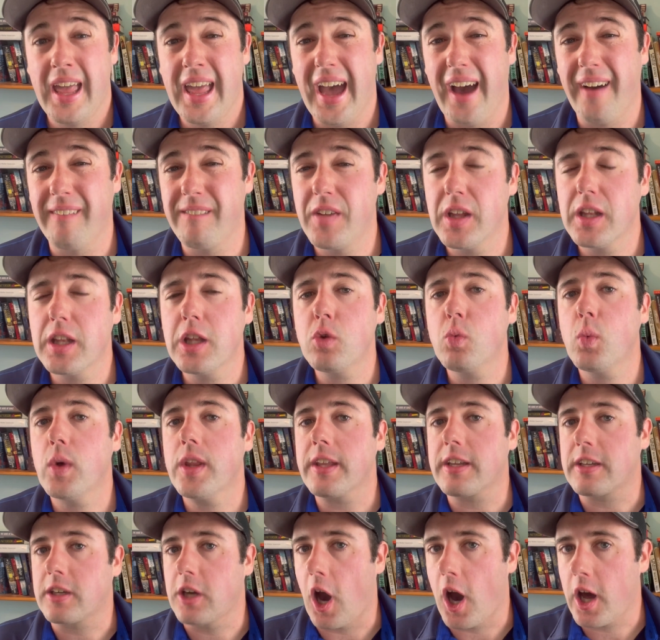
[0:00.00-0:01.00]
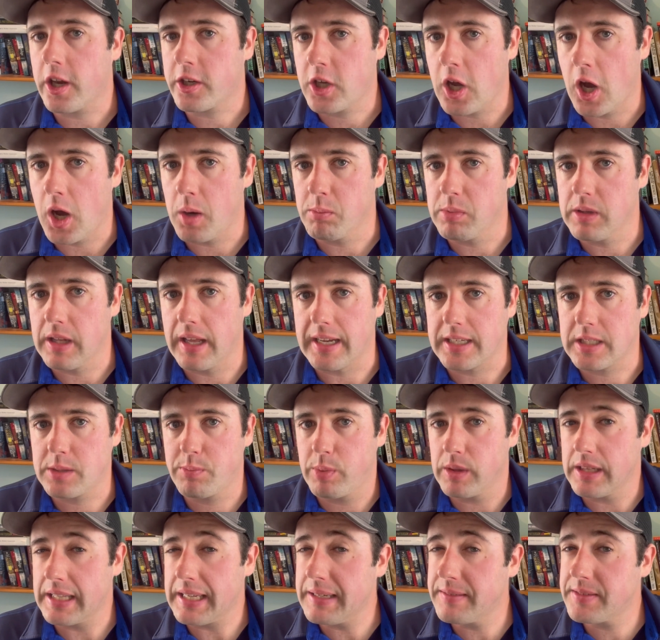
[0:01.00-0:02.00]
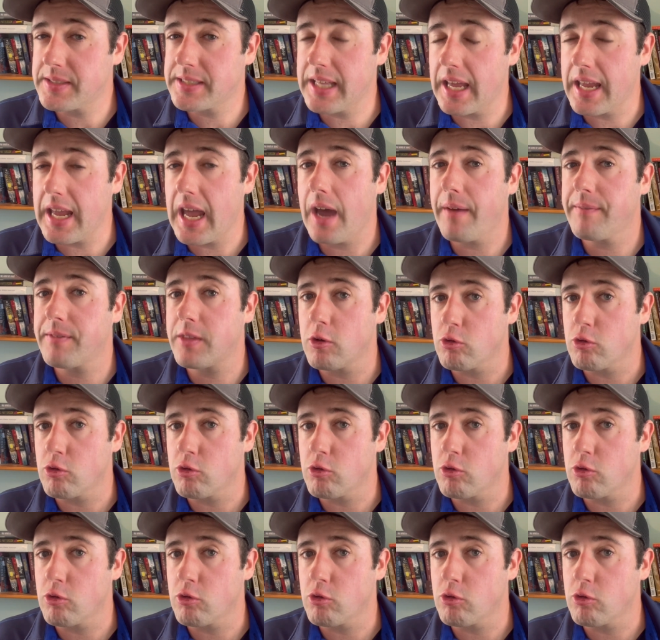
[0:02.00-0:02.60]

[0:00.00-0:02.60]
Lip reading: A villain with a god complex believes they have the